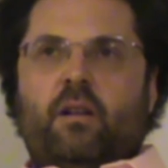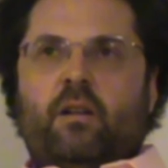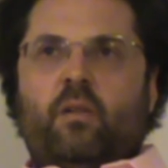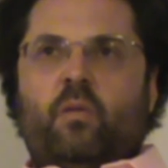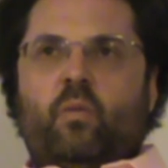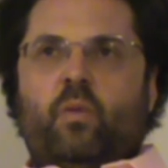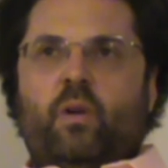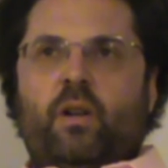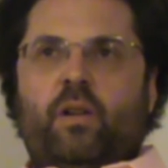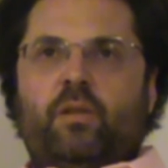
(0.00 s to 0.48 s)

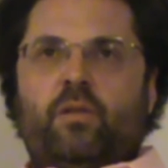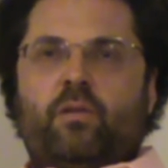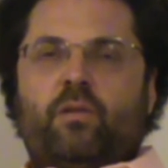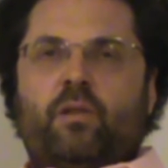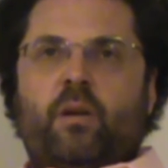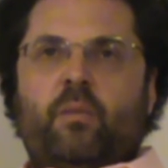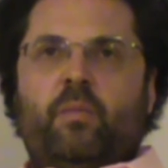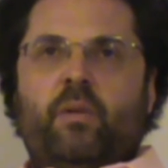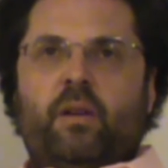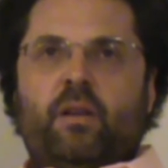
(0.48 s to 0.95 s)
Will
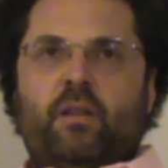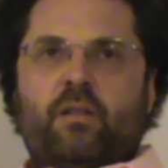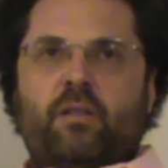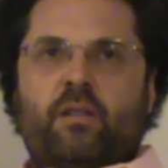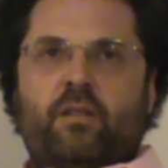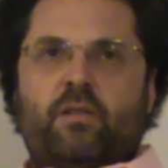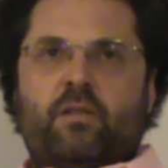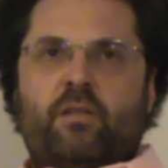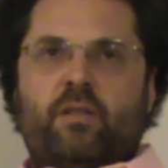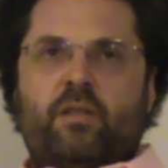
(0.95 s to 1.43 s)
Europeans
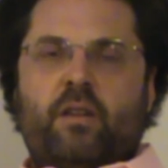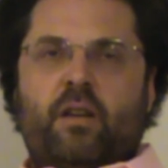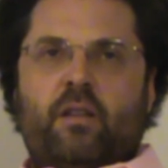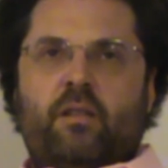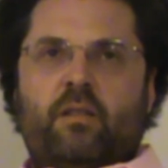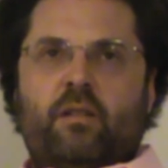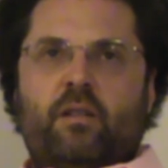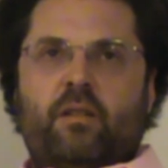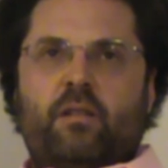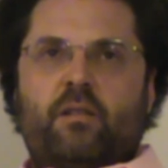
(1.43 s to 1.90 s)

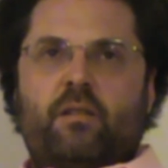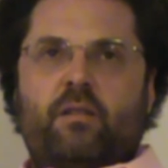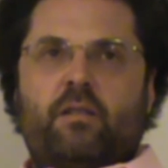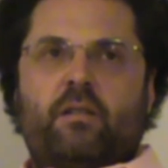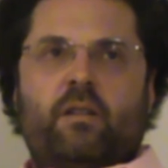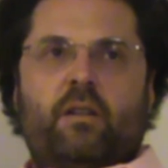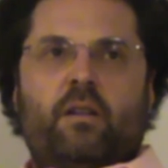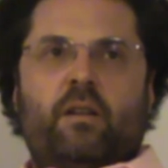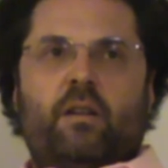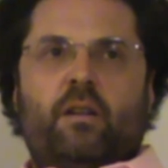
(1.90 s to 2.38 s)
understand this?
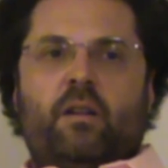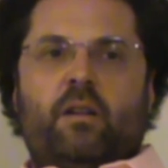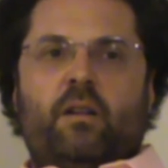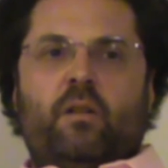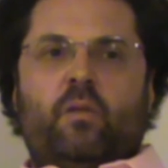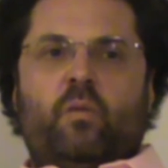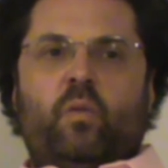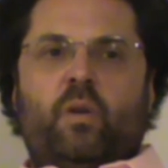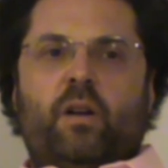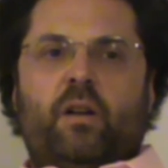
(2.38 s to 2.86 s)

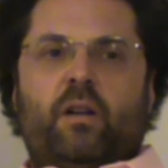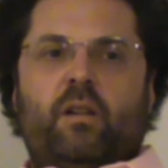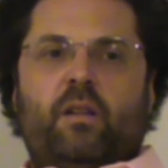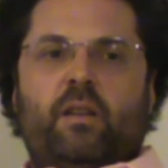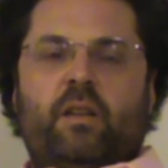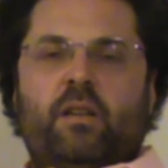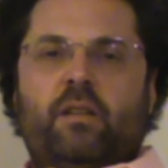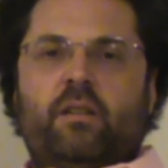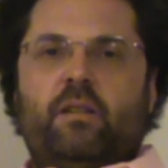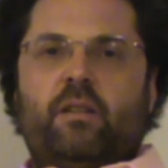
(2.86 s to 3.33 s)
Will
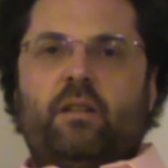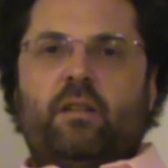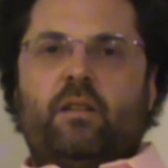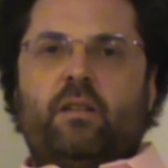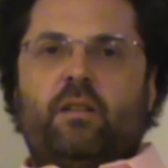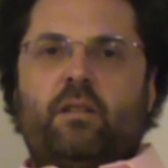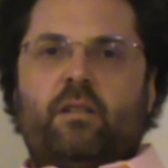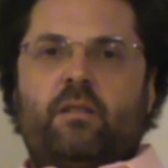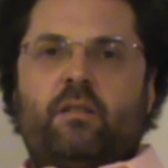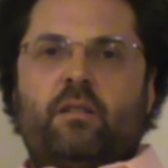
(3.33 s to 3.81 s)

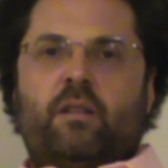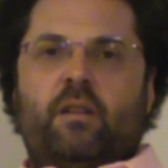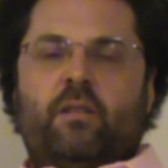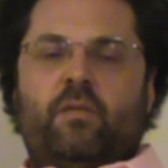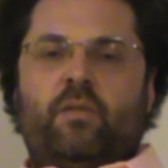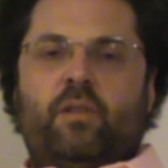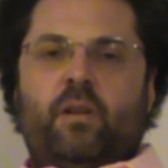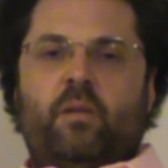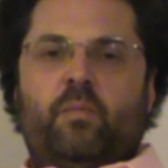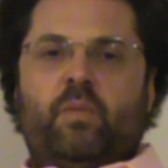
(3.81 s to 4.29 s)
Indians and
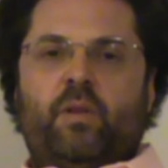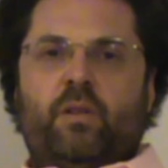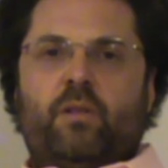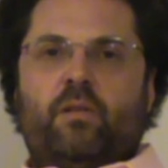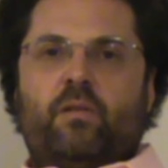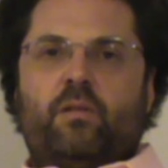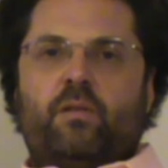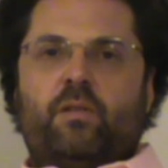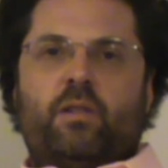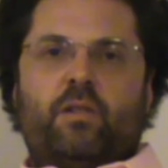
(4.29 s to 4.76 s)

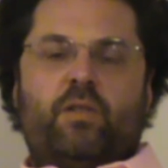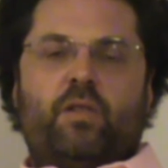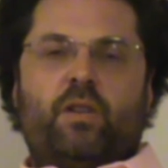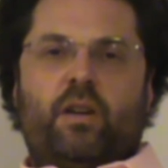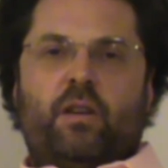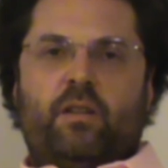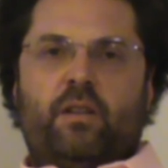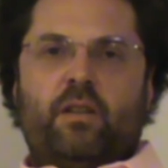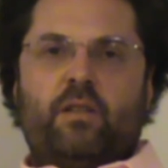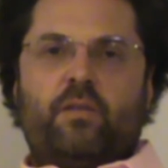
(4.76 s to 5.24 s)
Filipinos and
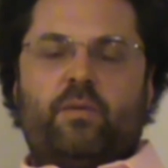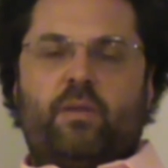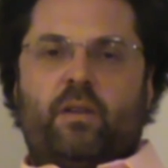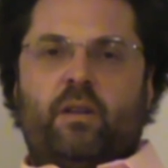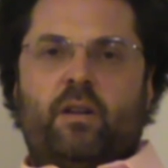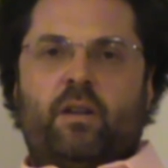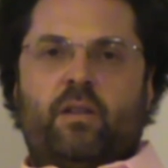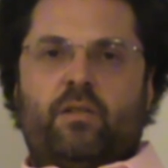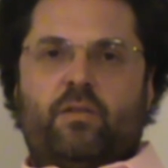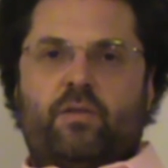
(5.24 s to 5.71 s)
Chinese will
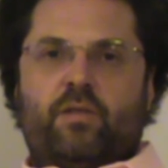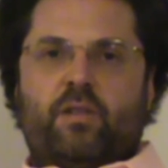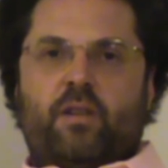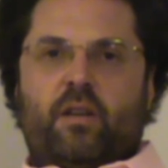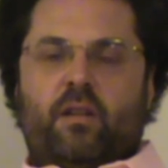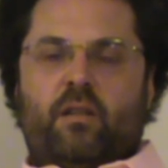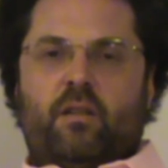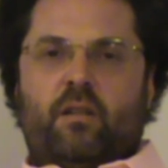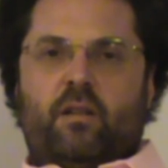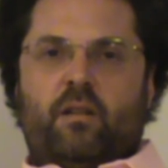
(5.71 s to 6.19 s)

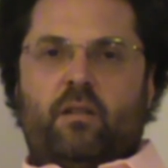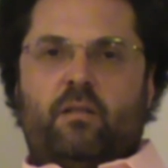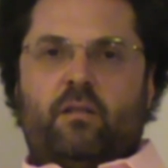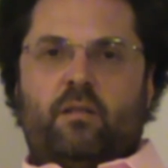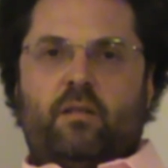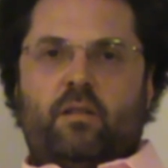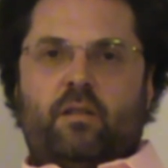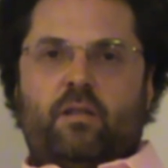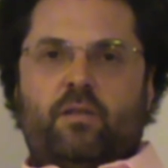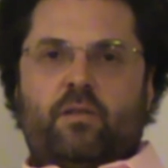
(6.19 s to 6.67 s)
understand that?
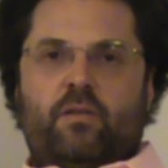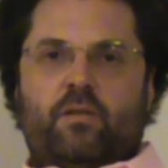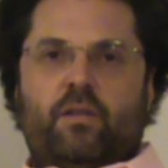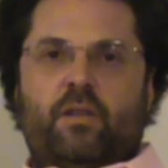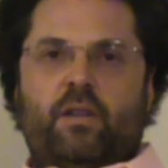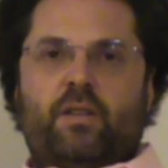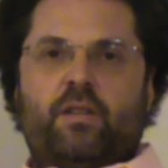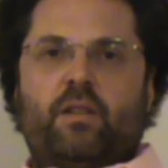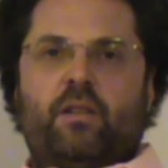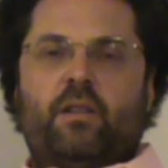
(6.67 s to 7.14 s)
So
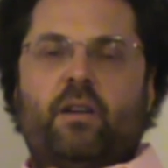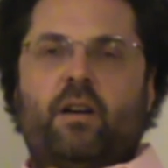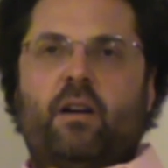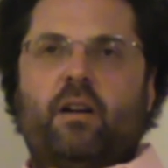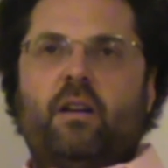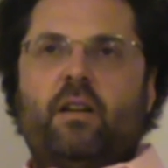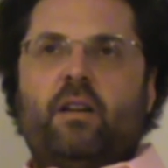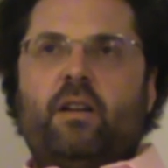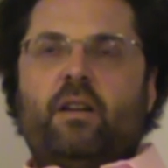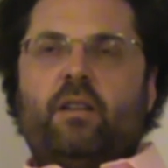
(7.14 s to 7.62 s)
these are
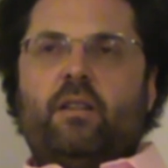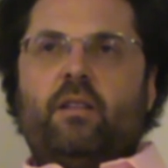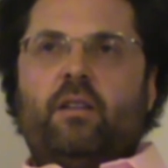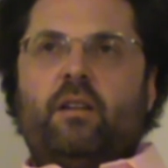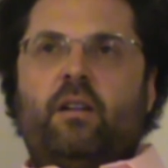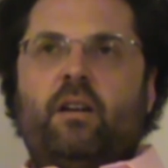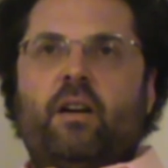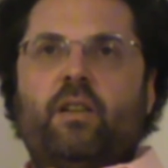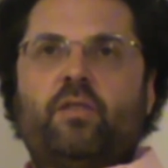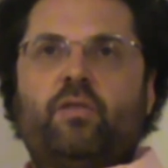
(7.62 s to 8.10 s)
the
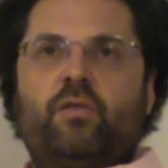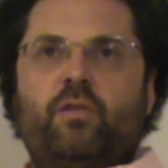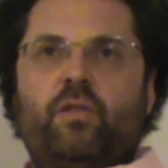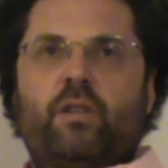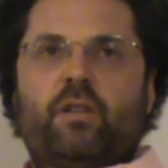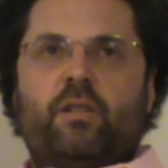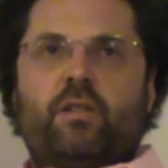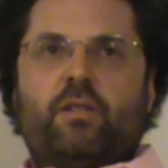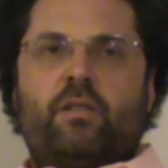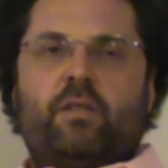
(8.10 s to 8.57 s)

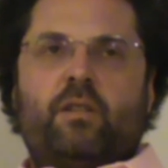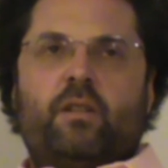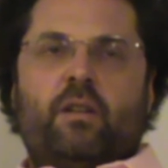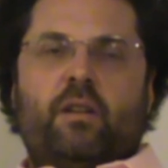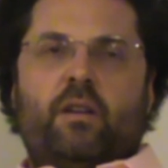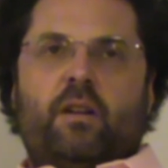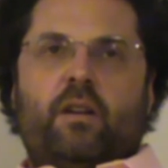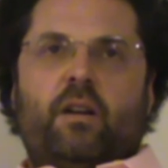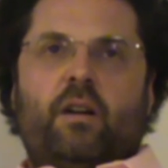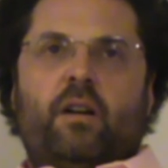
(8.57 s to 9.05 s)
countries
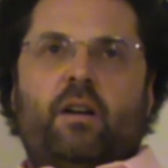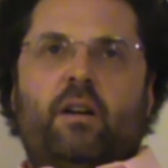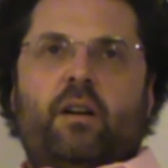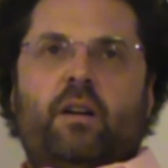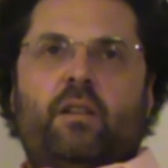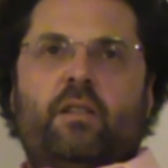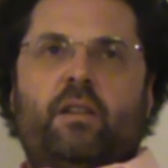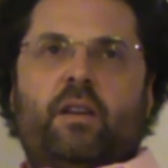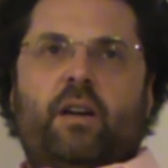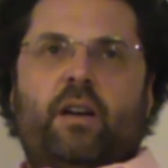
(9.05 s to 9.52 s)

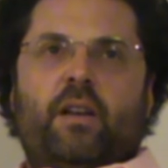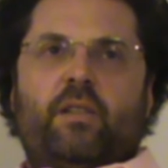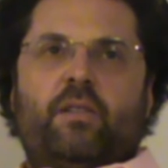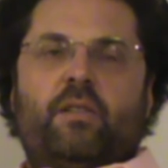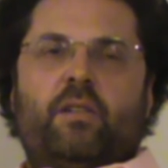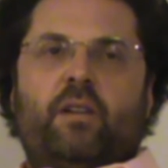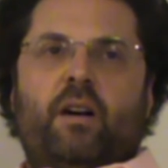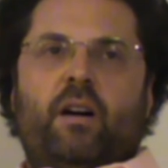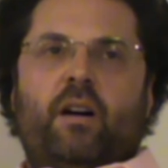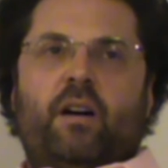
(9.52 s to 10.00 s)

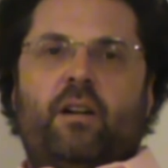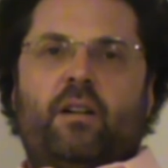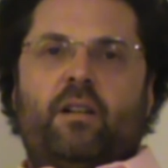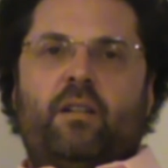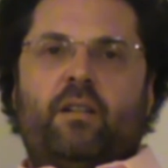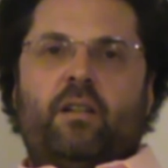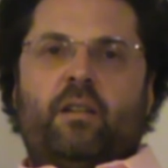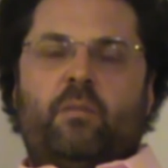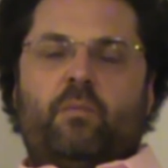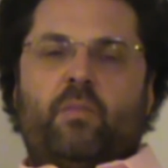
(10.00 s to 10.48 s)
that are
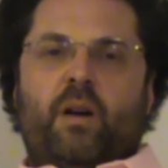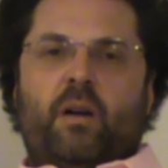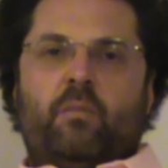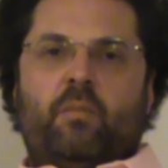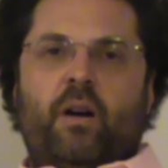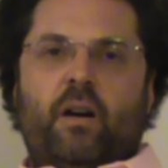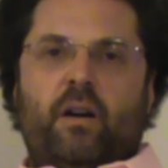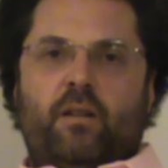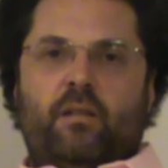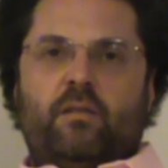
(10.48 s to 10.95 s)
in my
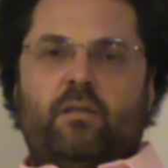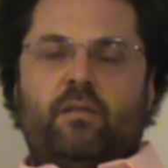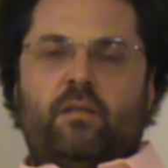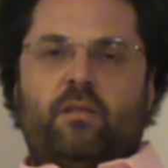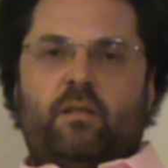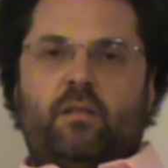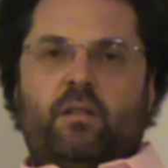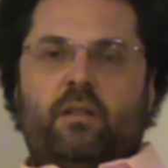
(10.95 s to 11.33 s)
mind.